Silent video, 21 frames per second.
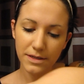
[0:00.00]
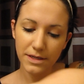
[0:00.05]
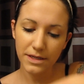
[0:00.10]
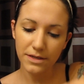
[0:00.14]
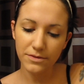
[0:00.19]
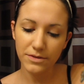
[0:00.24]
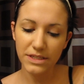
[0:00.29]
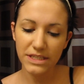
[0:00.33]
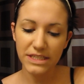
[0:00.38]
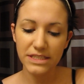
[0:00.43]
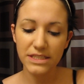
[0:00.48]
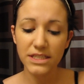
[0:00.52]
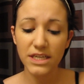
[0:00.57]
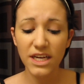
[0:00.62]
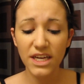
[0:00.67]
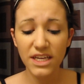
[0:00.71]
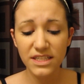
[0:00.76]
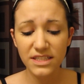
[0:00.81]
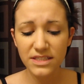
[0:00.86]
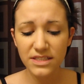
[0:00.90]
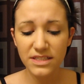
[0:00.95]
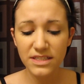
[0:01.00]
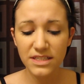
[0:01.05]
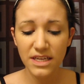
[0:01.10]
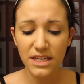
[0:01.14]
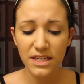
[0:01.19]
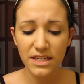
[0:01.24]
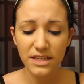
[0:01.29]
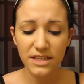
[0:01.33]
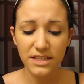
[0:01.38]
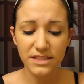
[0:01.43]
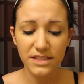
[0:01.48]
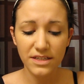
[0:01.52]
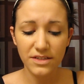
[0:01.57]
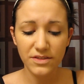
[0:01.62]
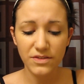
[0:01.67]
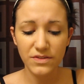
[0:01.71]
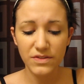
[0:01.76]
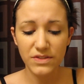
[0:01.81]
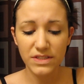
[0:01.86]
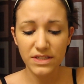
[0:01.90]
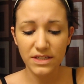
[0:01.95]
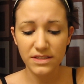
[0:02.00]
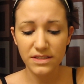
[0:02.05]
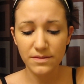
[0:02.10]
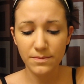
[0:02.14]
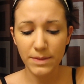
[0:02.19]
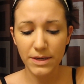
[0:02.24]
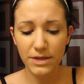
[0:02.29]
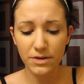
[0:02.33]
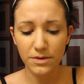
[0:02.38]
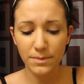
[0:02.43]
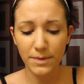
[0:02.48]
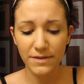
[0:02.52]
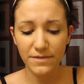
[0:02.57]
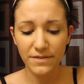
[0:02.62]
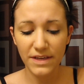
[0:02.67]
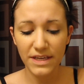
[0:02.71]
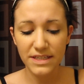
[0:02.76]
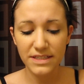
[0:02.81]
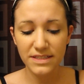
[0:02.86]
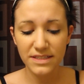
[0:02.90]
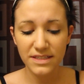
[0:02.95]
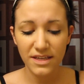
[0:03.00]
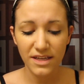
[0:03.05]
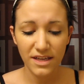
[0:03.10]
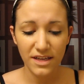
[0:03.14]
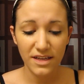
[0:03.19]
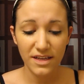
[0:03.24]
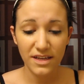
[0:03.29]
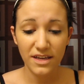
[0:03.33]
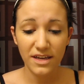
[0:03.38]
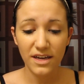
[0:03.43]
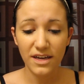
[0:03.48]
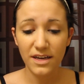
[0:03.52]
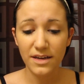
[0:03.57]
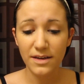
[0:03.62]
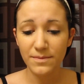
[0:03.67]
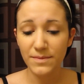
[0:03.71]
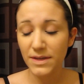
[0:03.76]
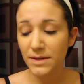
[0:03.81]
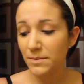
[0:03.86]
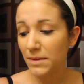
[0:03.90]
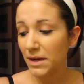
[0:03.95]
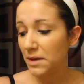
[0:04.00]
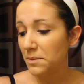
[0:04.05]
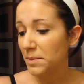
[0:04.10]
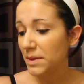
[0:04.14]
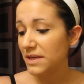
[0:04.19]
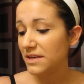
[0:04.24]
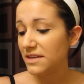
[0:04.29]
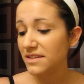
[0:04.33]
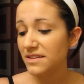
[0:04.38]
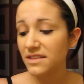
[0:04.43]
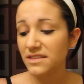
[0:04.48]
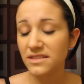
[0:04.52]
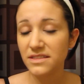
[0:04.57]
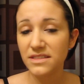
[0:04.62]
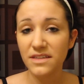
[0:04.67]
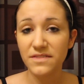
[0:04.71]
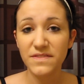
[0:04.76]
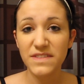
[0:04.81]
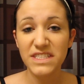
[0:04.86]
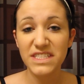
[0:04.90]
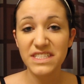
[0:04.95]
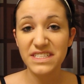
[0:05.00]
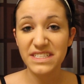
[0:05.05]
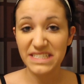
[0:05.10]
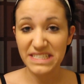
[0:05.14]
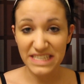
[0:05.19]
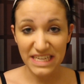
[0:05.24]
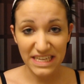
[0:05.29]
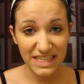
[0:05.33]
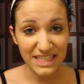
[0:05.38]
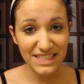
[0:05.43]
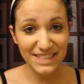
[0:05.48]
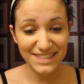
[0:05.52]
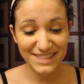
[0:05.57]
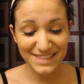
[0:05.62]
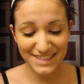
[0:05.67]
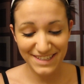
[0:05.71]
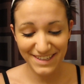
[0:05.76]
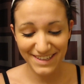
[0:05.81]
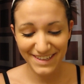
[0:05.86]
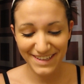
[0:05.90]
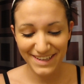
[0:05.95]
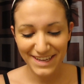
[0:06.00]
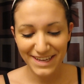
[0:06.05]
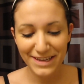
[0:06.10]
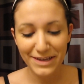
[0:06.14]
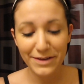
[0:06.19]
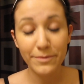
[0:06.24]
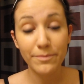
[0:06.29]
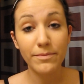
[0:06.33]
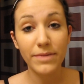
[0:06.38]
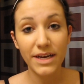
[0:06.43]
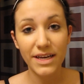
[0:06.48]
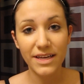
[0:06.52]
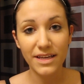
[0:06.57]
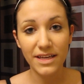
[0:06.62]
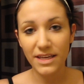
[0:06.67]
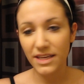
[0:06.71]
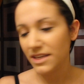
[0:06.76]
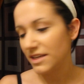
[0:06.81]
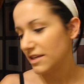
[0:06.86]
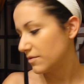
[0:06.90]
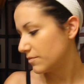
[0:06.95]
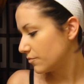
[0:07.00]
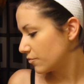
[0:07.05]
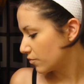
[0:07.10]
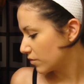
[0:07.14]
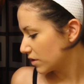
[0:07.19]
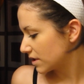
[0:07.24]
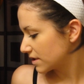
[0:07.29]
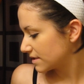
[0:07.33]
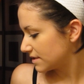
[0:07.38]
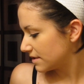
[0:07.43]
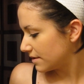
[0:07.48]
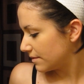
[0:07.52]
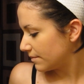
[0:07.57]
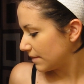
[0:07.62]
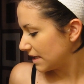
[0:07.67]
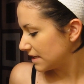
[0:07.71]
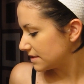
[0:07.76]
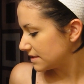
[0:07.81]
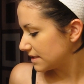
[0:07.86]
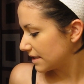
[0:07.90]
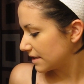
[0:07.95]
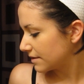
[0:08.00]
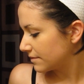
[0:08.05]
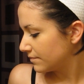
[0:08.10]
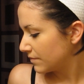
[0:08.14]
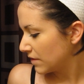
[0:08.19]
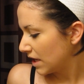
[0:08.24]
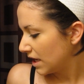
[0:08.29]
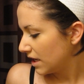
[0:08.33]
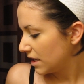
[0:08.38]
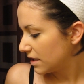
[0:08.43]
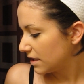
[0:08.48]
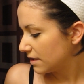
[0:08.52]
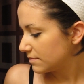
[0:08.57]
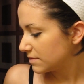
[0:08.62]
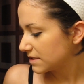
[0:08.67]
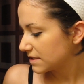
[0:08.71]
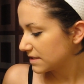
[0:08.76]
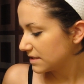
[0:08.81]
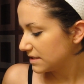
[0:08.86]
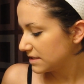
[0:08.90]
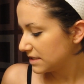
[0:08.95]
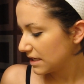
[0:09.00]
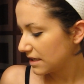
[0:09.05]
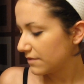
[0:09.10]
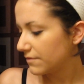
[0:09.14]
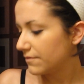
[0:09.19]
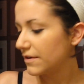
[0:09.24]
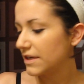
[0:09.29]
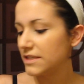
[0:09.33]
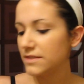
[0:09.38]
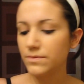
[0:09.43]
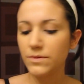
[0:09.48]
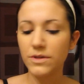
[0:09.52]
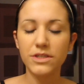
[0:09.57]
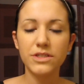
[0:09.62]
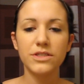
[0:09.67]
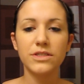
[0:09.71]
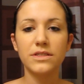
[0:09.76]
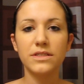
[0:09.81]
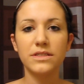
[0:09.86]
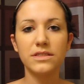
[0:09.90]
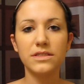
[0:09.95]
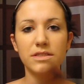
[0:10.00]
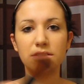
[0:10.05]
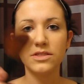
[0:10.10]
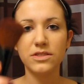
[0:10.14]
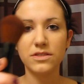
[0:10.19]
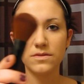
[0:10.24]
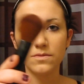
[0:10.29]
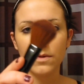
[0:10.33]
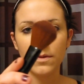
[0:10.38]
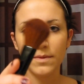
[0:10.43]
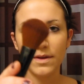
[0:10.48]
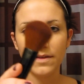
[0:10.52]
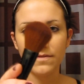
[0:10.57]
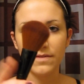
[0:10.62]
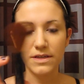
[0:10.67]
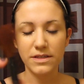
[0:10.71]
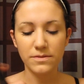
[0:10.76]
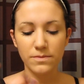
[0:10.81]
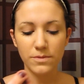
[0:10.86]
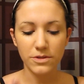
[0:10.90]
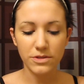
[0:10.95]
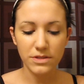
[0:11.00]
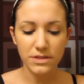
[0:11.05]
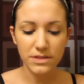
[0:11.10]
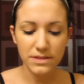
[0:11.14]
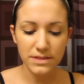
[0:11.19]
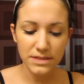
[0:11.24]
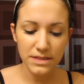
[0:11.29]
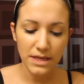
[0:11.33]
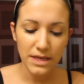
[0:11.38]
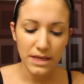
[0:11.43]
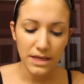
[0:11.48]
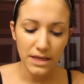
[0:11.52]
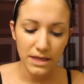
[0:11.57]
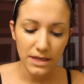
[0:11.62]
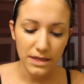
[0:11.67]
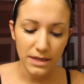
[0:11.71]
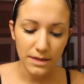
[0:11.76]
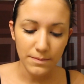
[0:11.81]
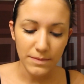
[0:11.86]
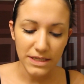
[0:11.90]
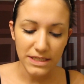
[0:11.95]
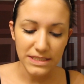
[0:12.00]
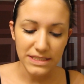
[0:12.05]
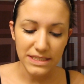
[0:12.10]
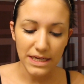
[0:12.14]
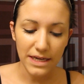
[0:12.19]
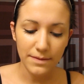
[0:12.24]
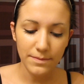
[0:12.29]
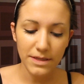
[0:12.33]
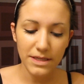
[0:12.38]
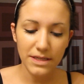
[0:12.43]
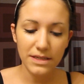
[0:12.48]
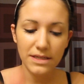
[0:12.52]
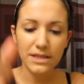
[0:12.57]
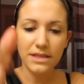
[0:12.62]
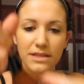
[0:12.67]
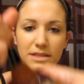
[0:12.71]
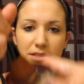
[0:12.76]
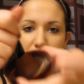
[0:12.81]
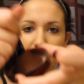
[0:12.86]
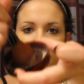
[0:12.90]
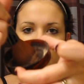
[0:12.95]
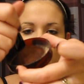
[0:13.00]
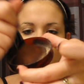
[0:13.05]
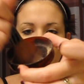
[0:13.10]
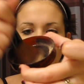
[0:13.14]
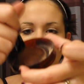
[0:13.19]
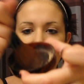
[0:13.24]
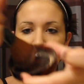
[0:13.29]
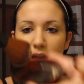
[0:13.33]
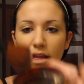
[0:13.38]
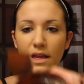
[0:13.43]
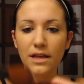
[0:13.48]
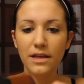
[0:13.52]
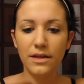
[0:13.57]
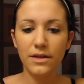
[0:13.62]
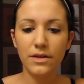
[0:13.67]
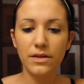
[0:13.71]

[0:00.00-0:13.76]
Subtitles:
I don't need tons because I don't use tons of powder on my face. In my opinion, this stuff stinks, but it works amazing. And I'm just going to take a face brush. This is just one of my face brushes. And I'm going to dab it into the lid.